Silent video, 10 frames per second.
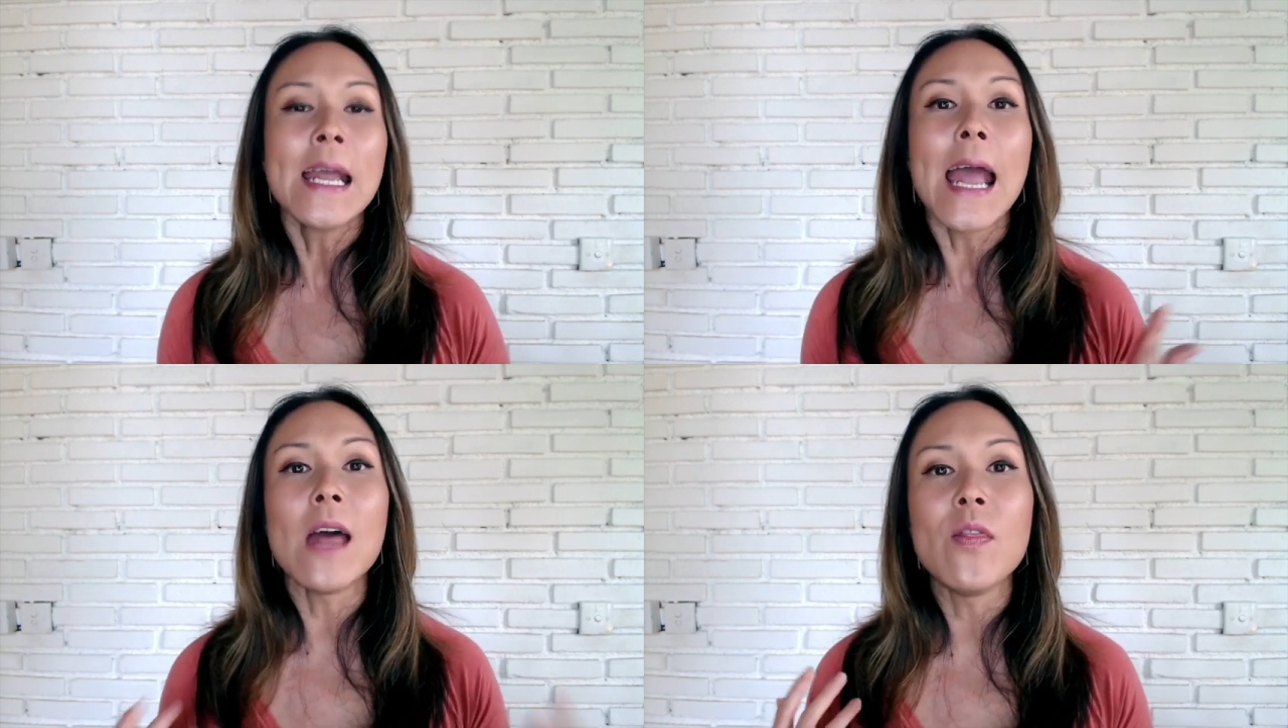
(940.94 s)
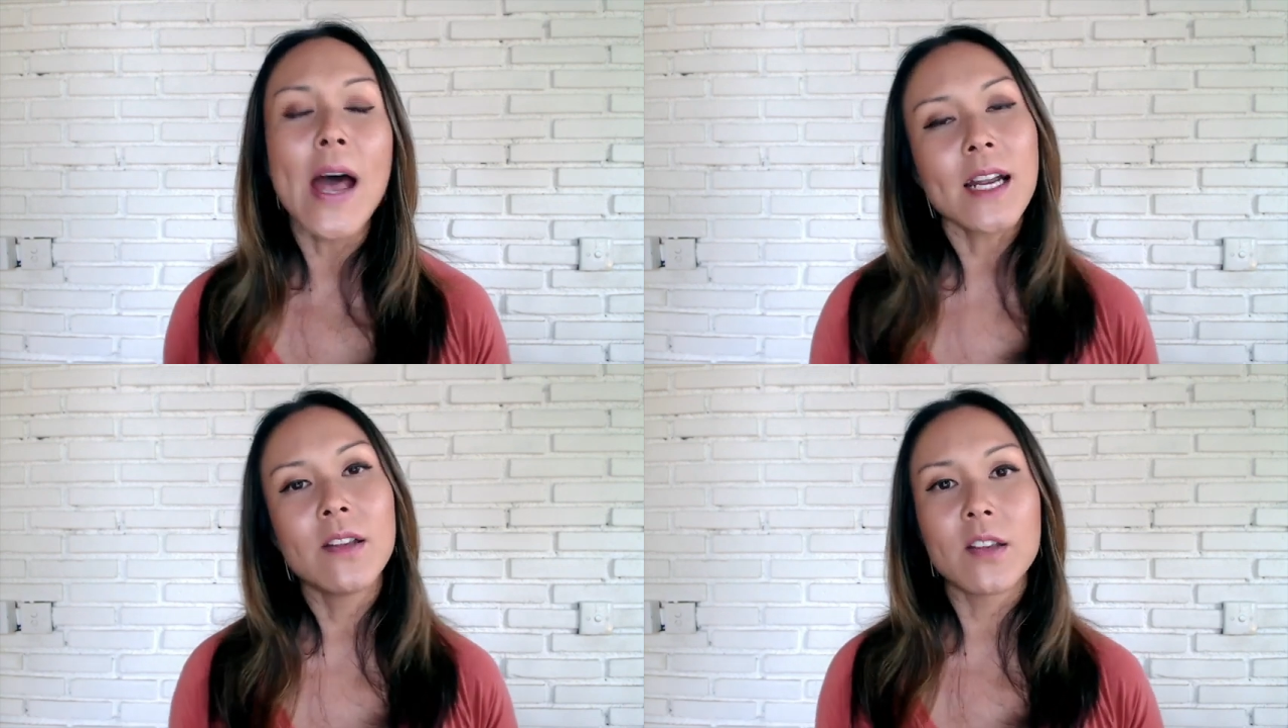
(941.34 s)
and
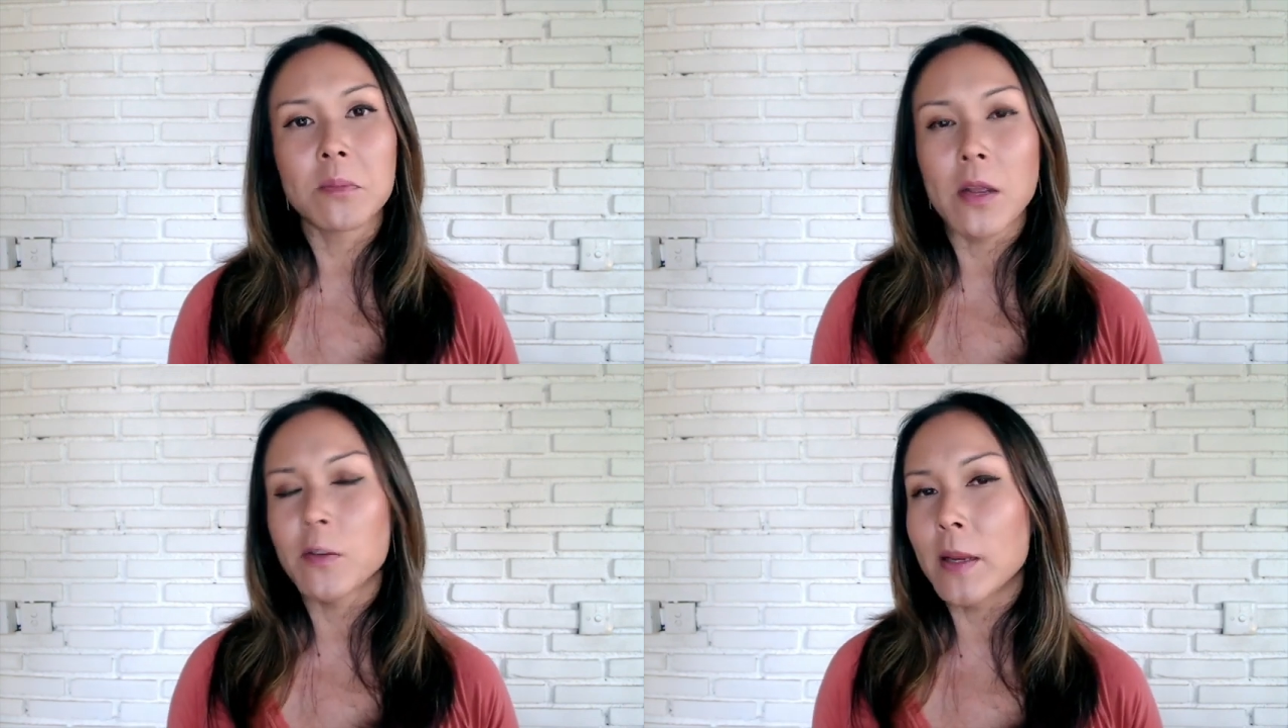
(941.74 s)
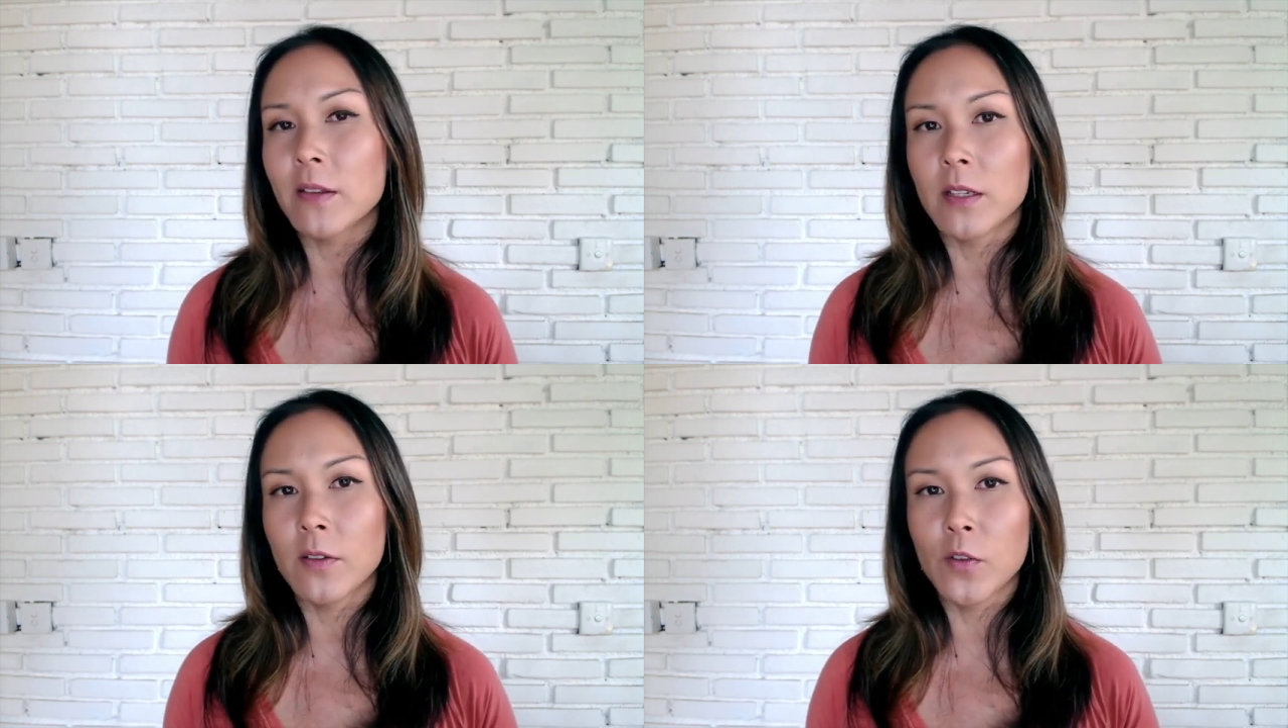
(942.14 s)
that can sometimes makes
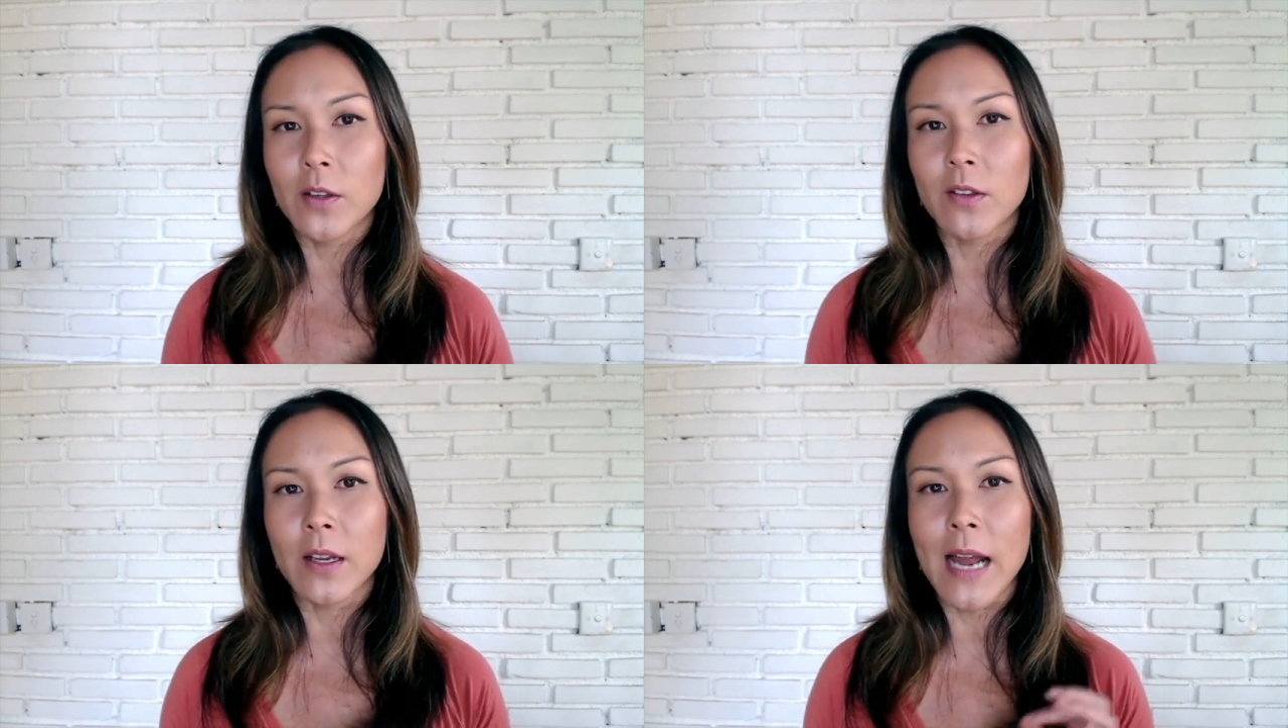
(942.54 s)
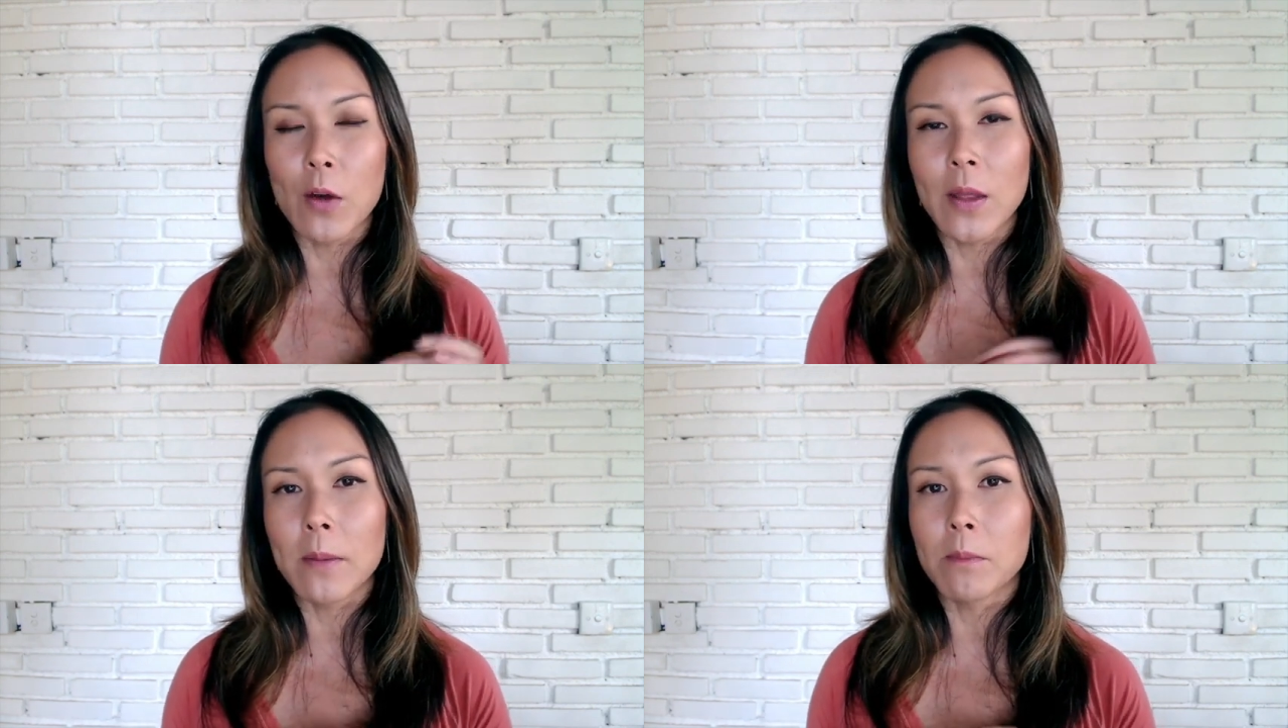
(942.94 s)
the difference in how
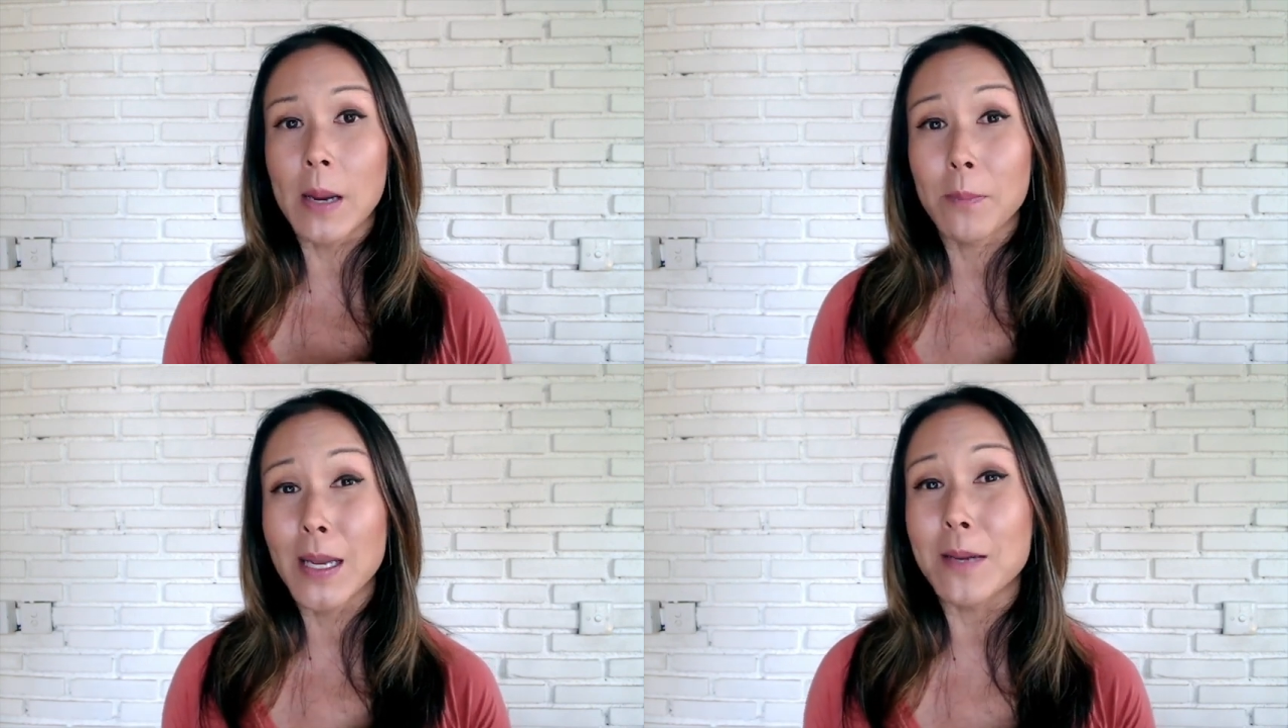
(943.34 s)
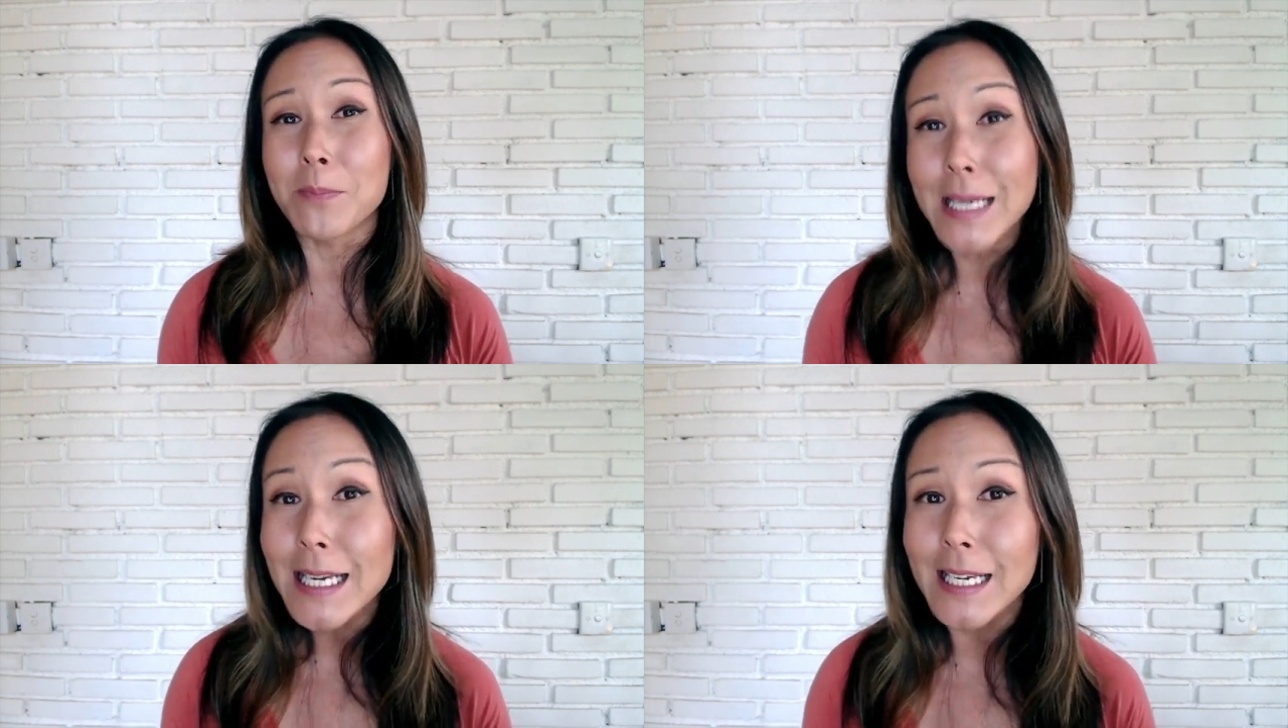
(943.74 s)
they might pick
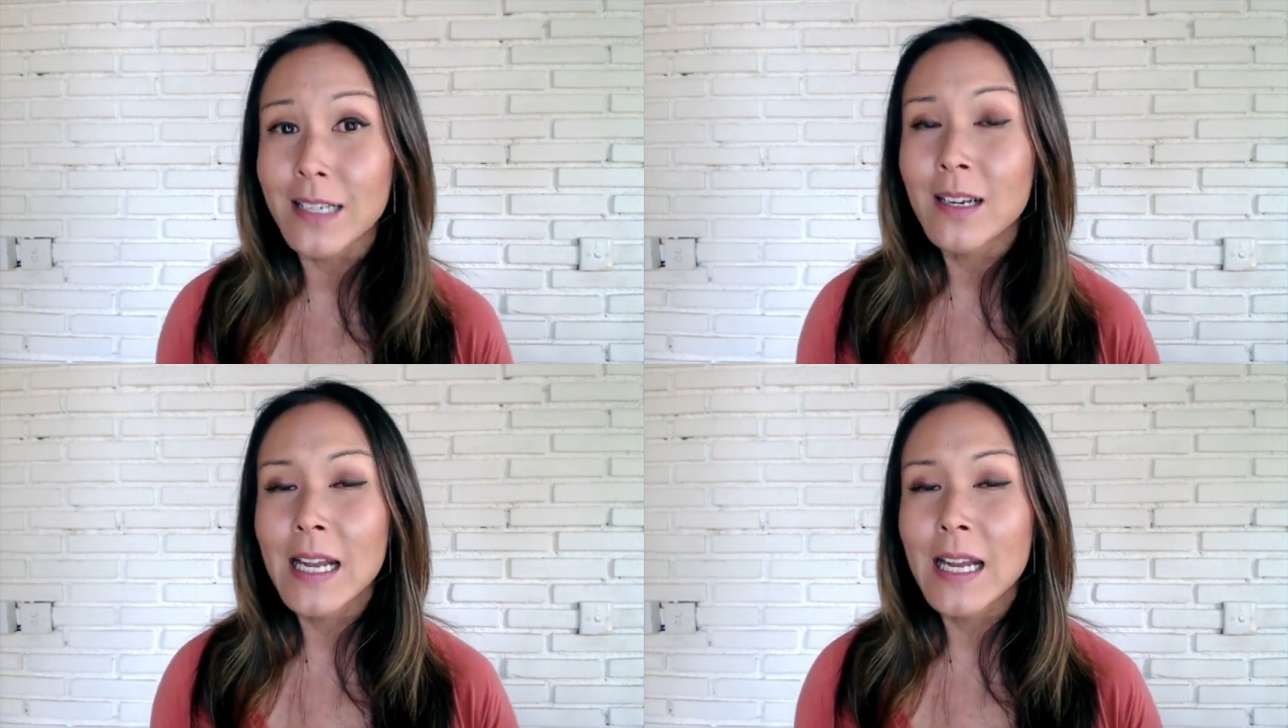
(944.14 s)
me